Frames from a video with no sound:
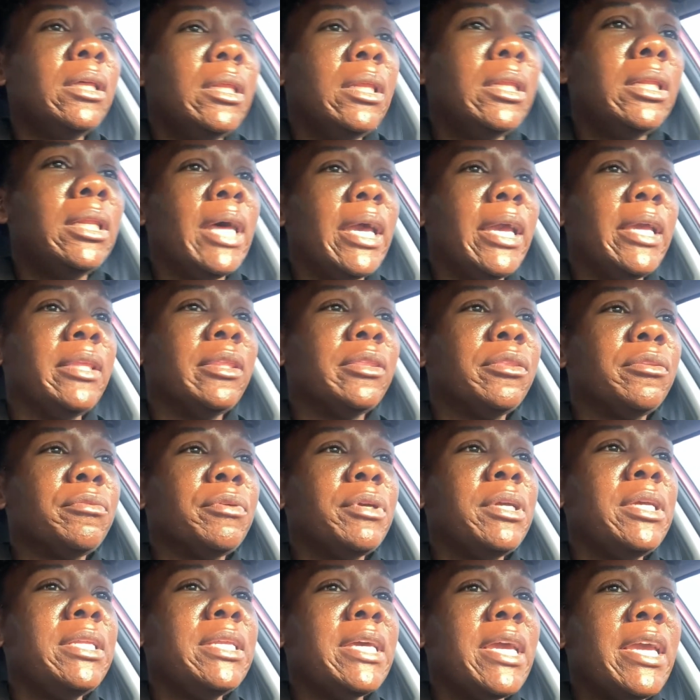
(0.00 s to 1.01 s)
like
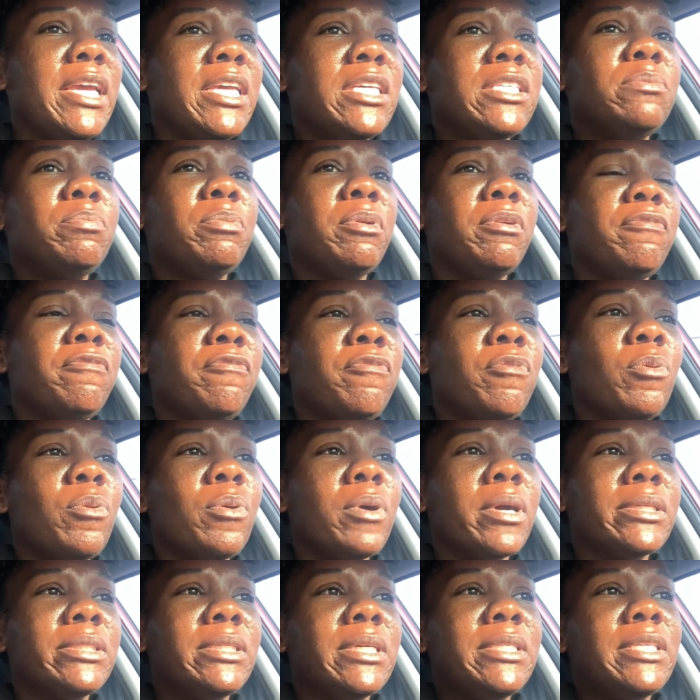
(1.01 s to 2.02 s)
three days
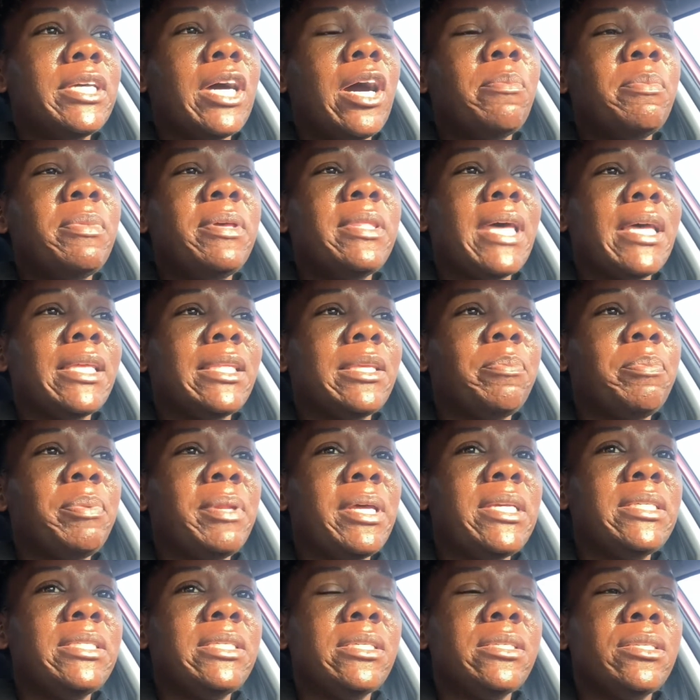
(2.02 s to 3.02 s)
before to tell me that the
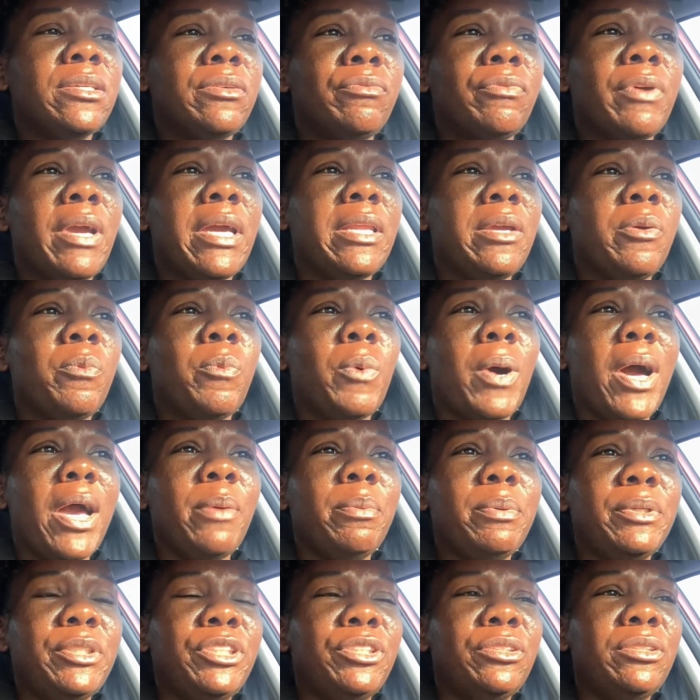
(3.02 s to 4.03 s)
place isn't ready? Why
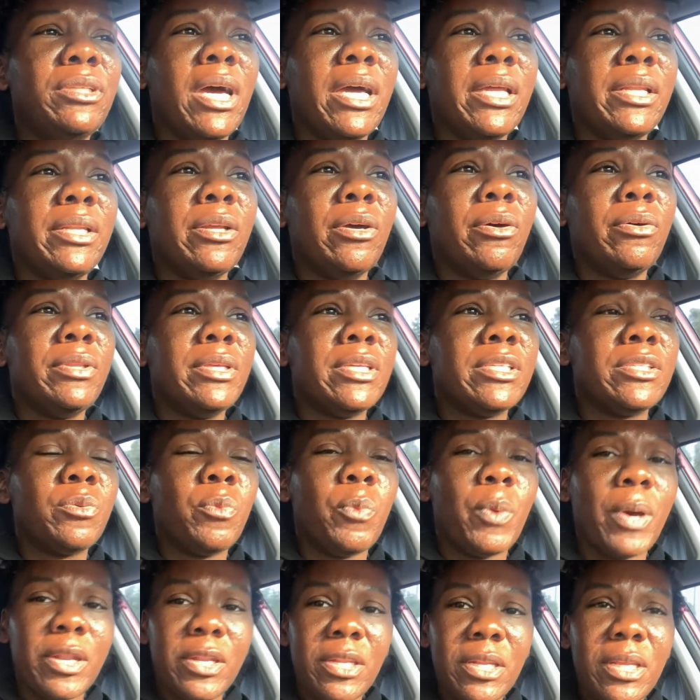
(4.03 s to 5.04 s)
would you not know this?
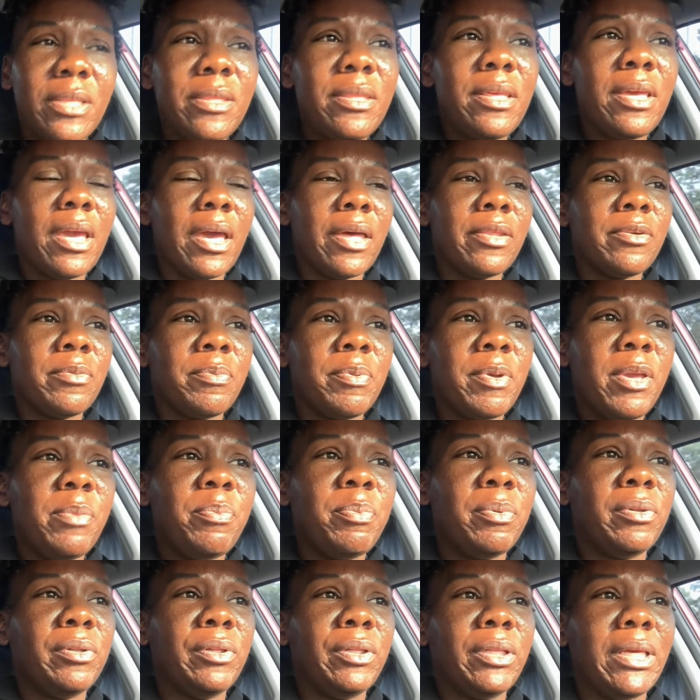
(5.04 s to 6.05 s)
When did the other
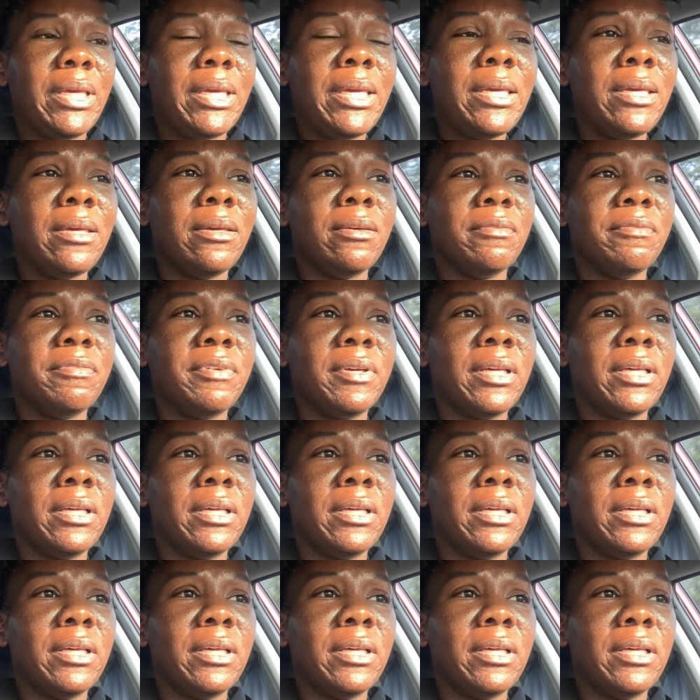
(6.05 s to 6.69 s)
people leave?